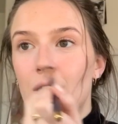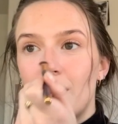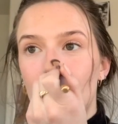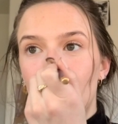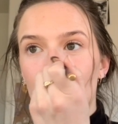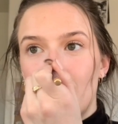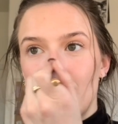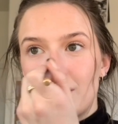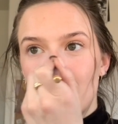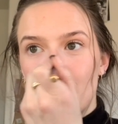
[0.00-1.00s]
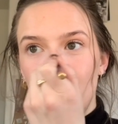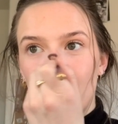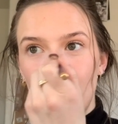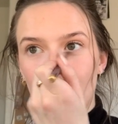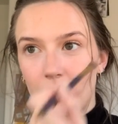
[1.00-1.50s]
And then I like to
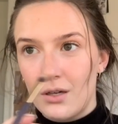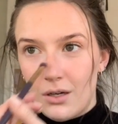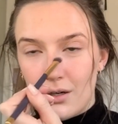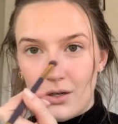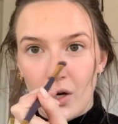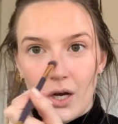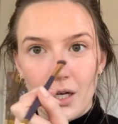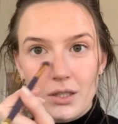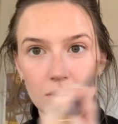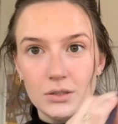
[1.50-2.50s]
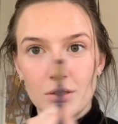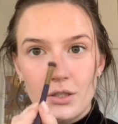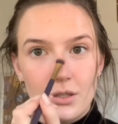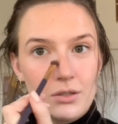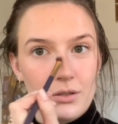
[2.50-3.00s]
bring it across
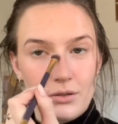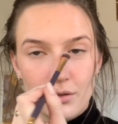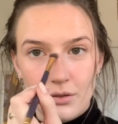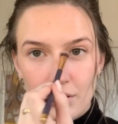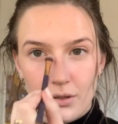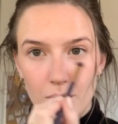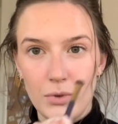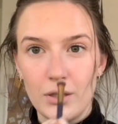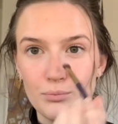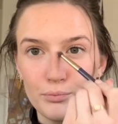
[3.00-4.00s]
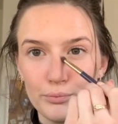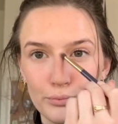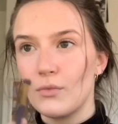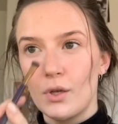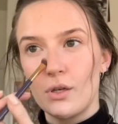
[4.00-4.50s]
a little bit
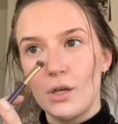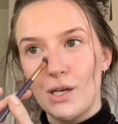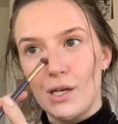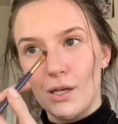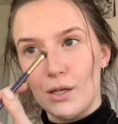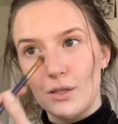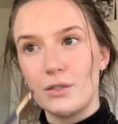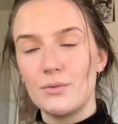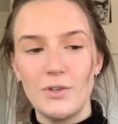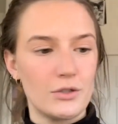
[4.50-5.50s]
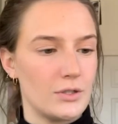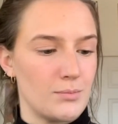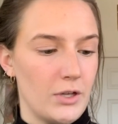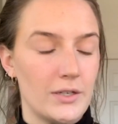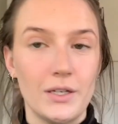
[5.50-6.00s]
and just make sure it's
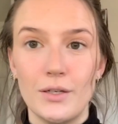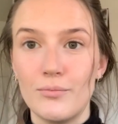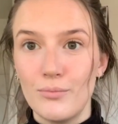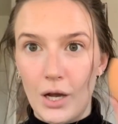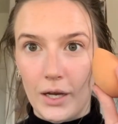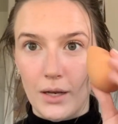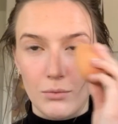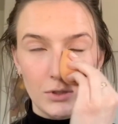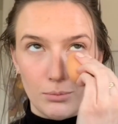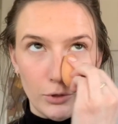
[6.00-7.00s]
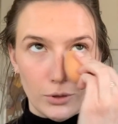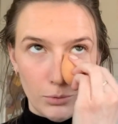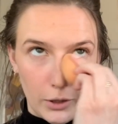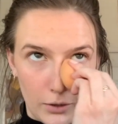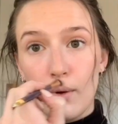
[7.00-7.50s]
blended again with a beauty
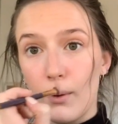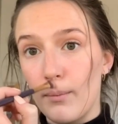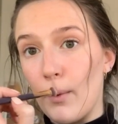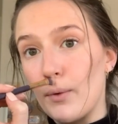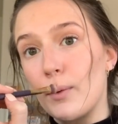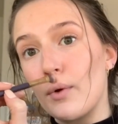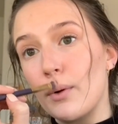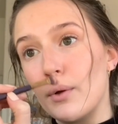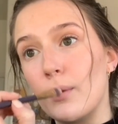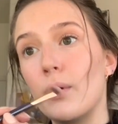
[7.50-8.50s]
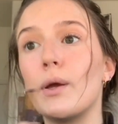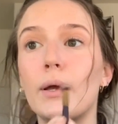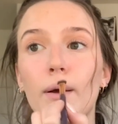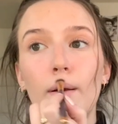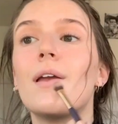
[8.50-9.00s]
blender. I'm also gonna do it right
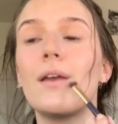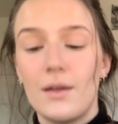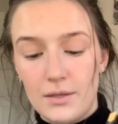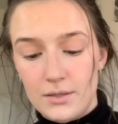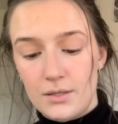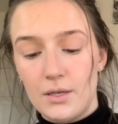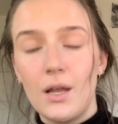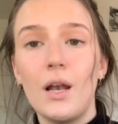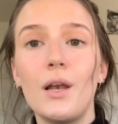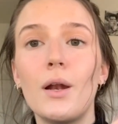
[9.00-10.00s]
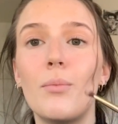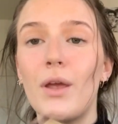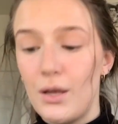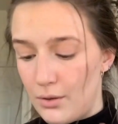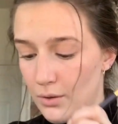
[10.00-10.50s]
here and a little
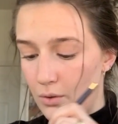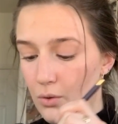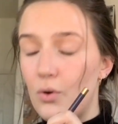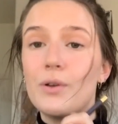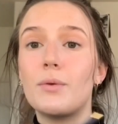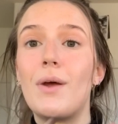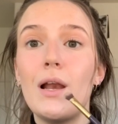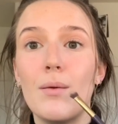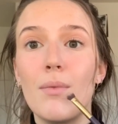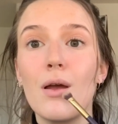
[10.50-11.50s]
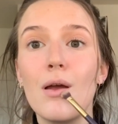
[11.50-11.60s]
bit under my lip.